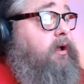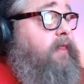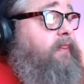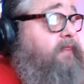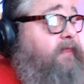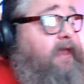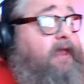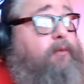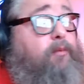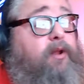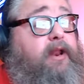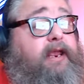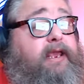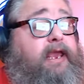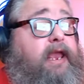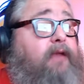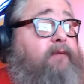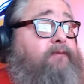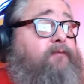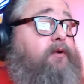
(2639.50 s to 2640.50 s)
And then when it
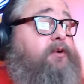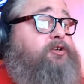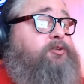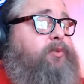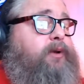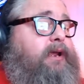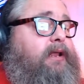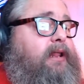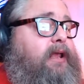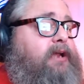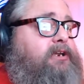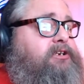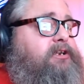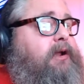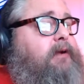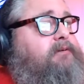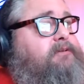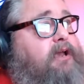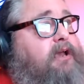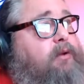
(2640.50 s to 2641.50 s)
came for his reelection,
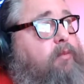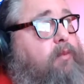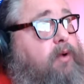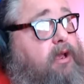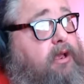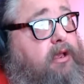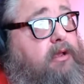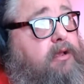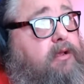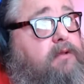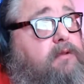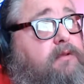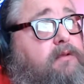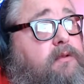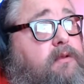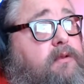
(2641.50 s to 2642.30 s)
I was like, well,